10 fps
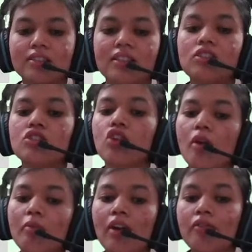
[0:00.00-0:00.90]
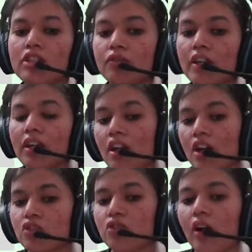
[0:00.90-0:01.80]
So they give out
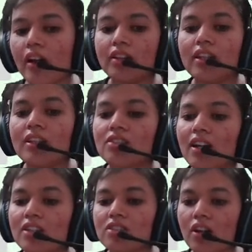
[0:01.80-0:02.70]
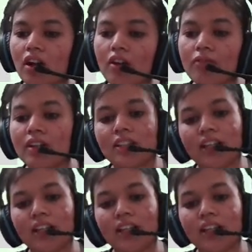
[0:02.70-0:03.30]
oxygen and they take in carbon dioxide,